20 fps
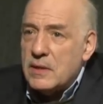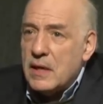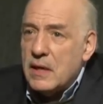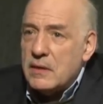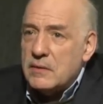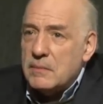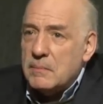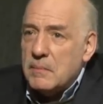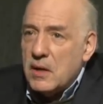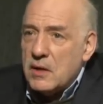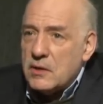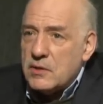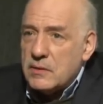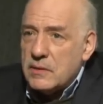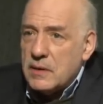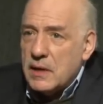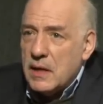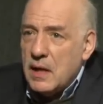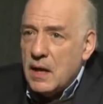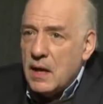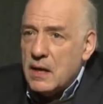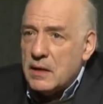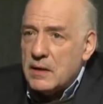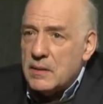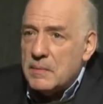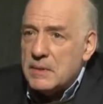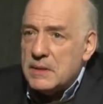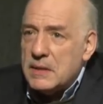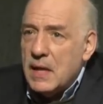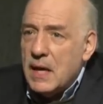how to marshal their
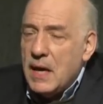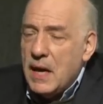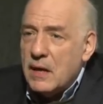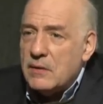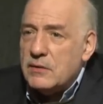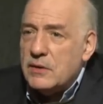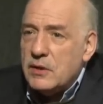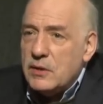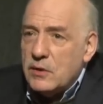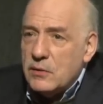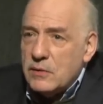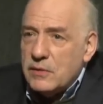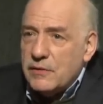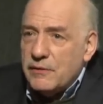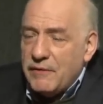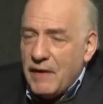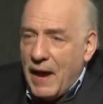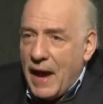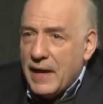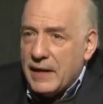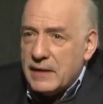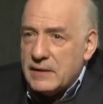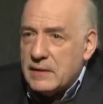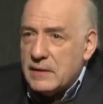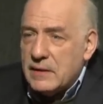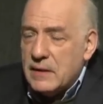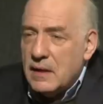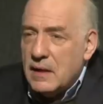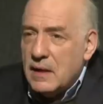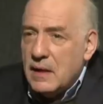arguments, how to use facts.